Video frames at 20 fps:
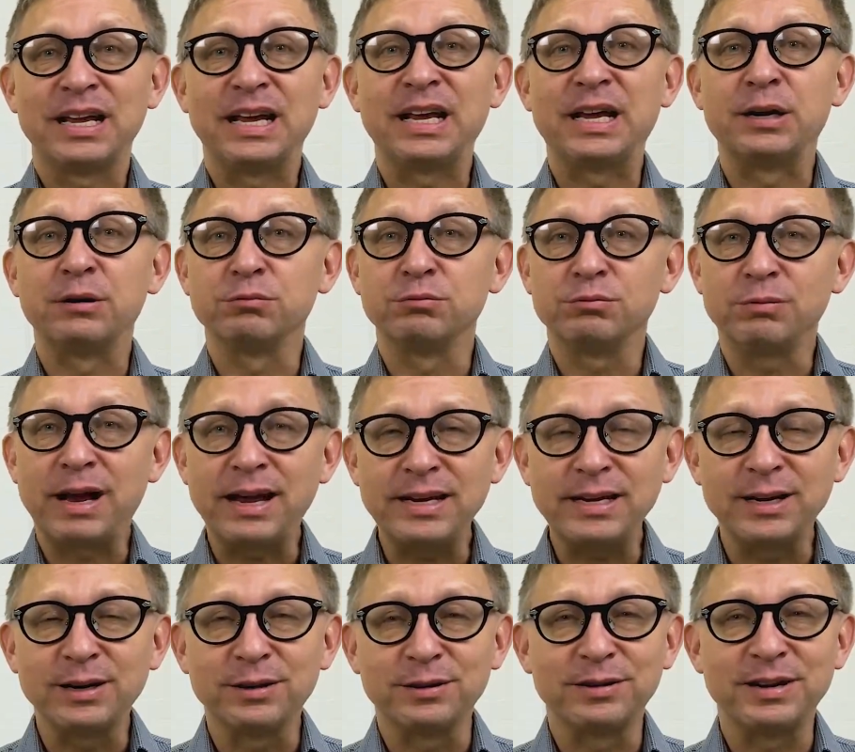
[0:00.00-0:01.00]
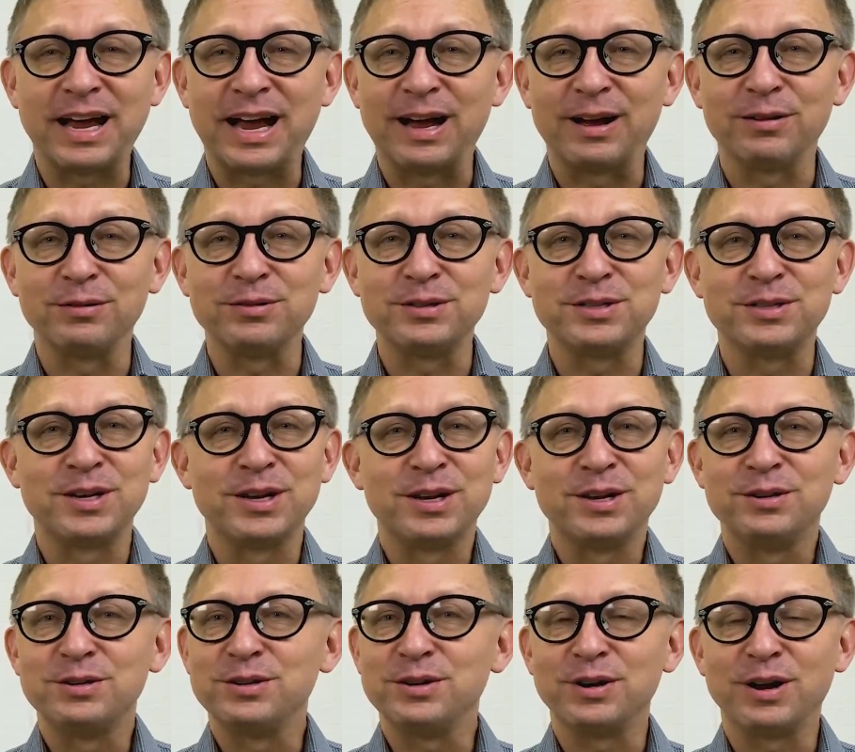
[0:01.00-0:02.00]
Irregular nouns
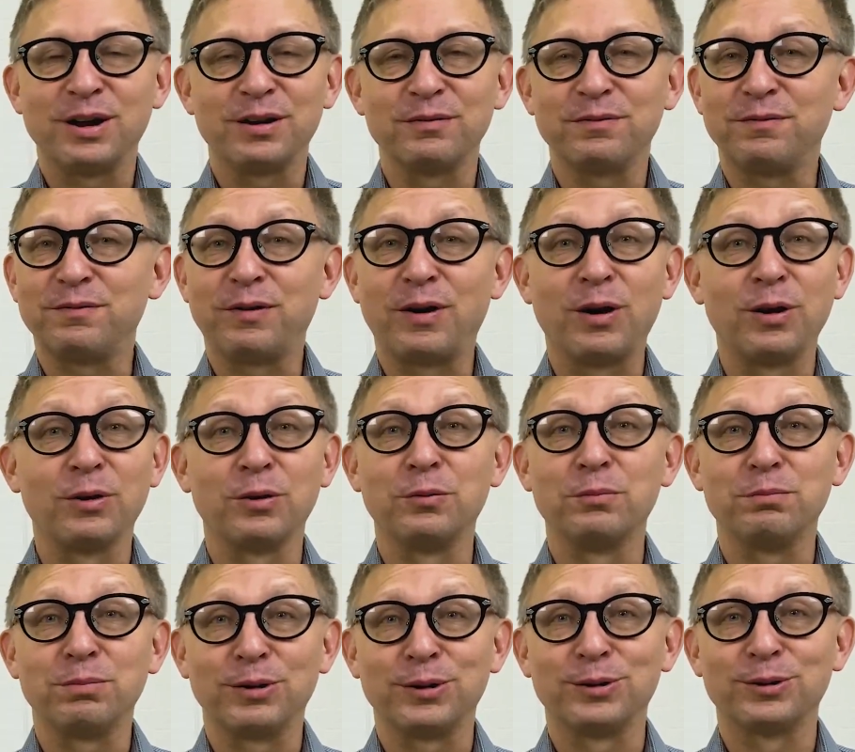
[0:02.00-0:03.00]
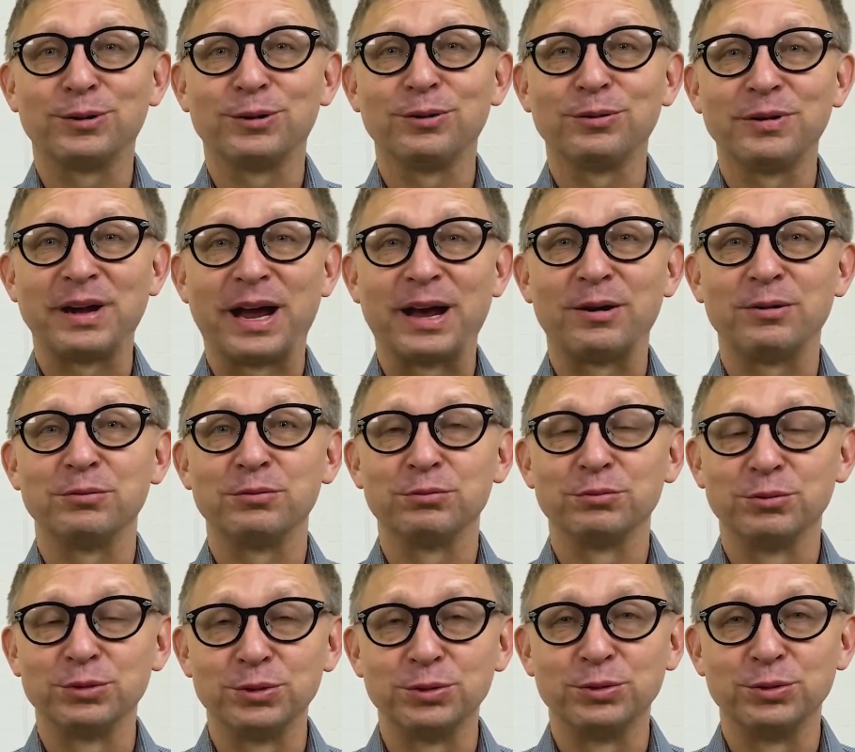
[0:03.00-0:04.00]
do not follow plural noun
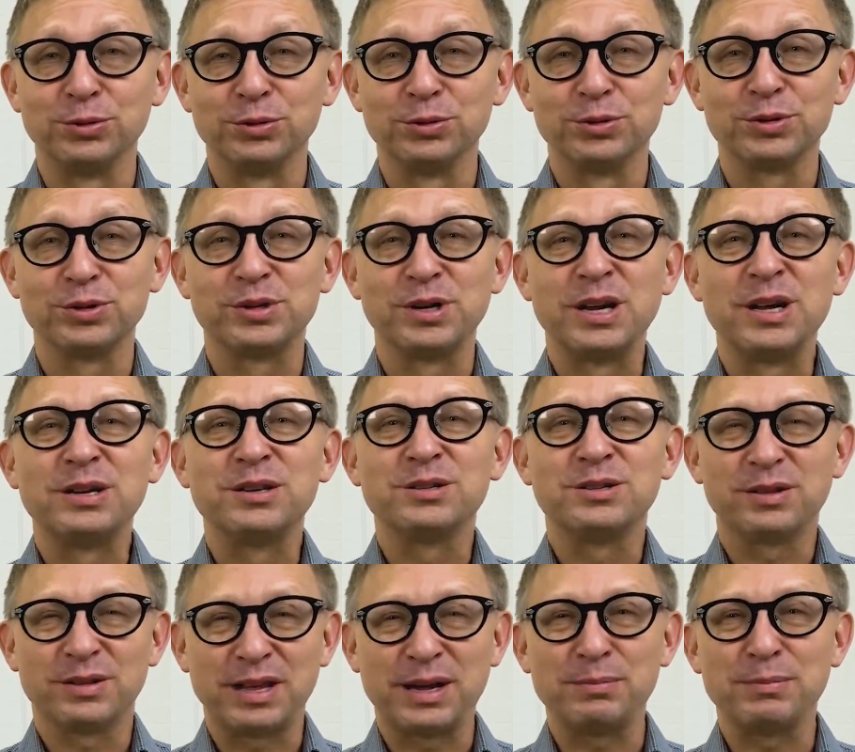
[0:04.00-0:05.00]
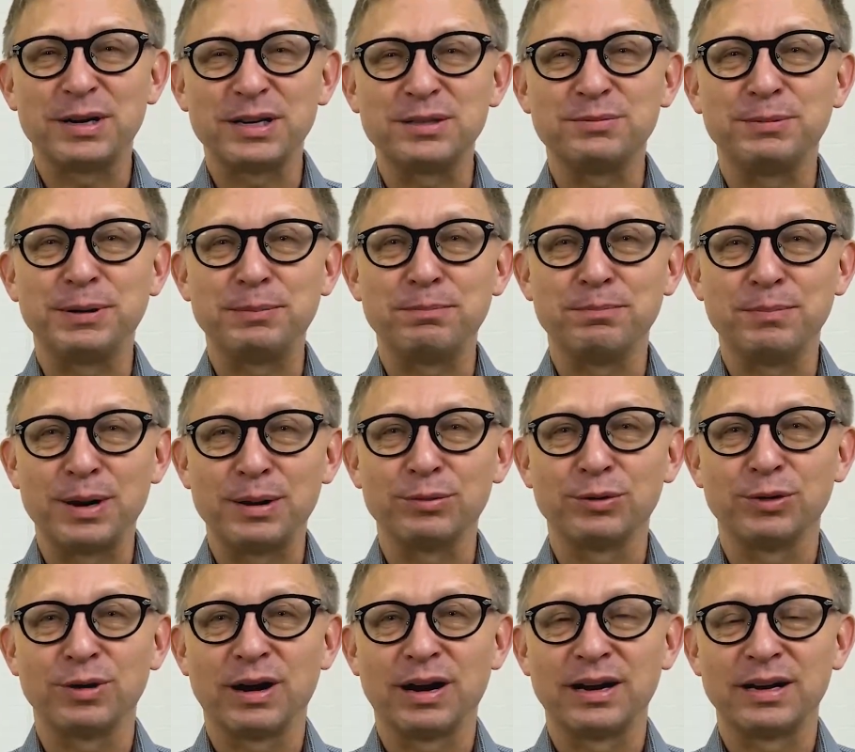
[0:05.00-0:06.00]
rules, so they must be
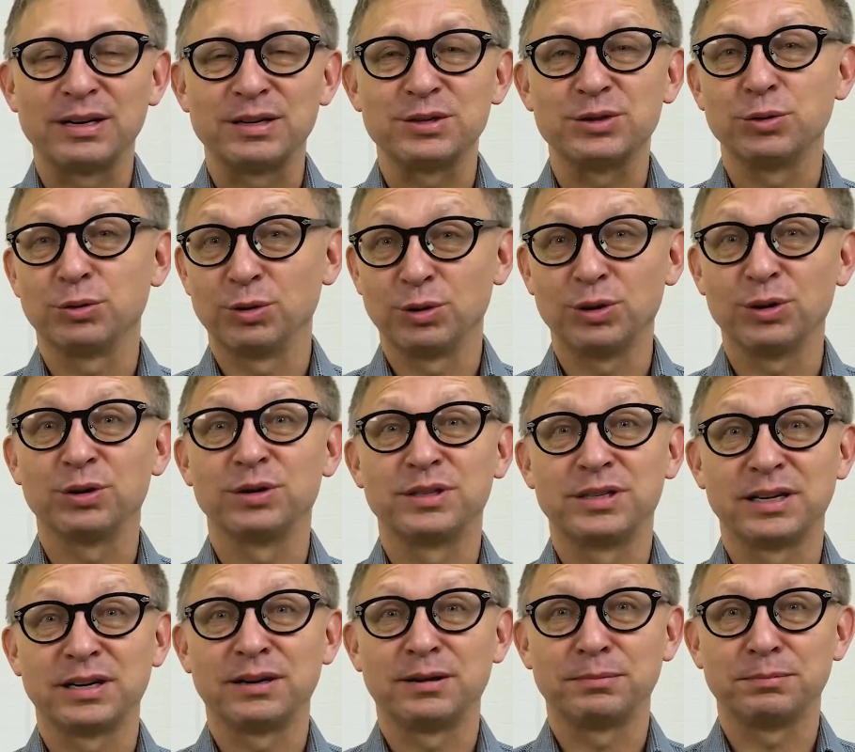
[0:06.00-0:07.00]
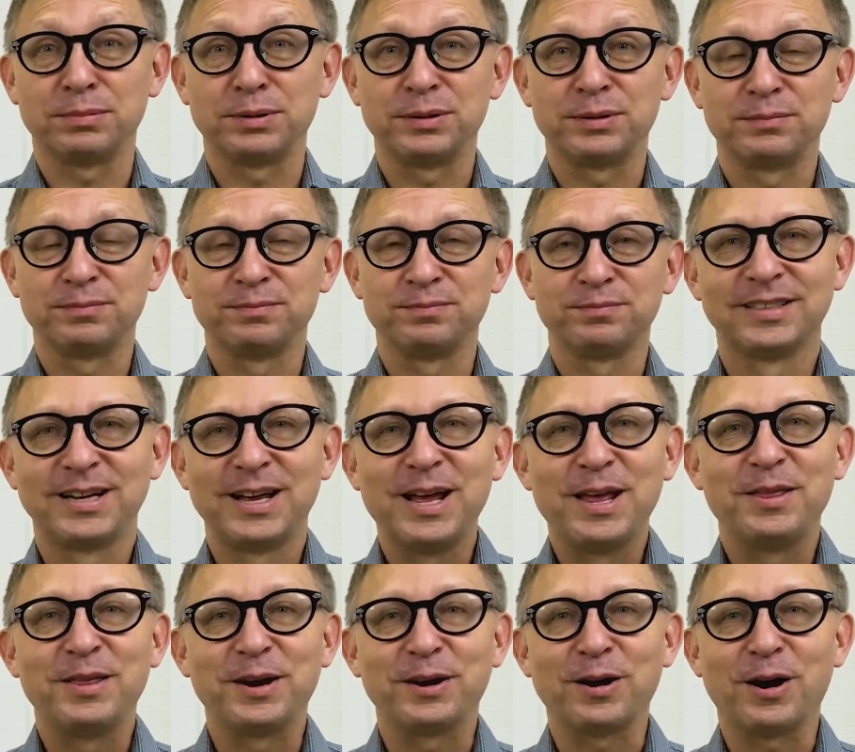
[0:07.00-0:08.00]
memorized or looked up.
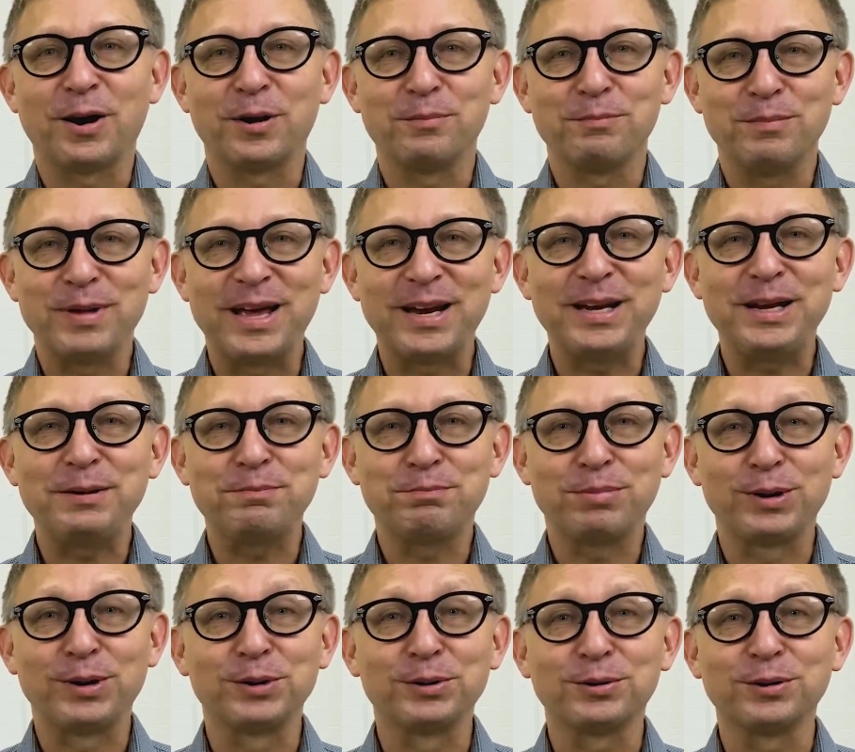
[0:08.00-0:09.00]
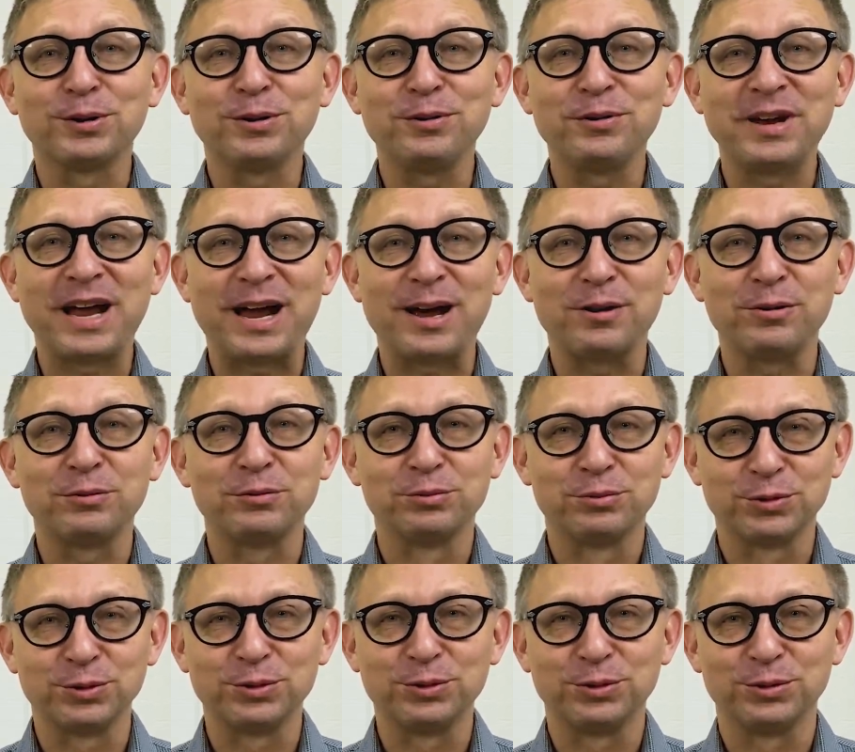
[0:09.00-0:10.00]
There are many plural noun
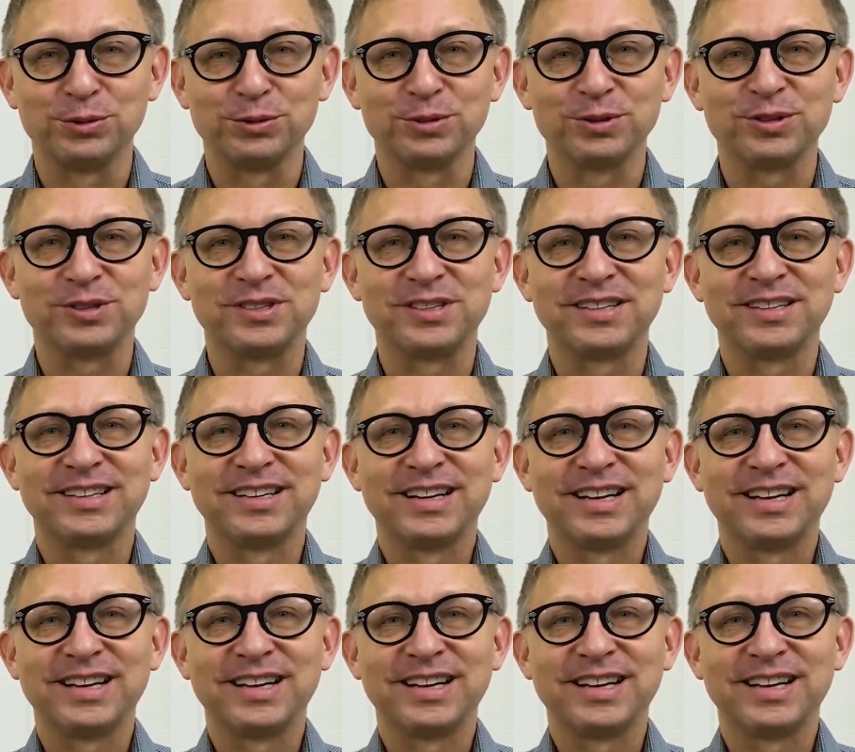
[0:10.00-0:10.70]
rules,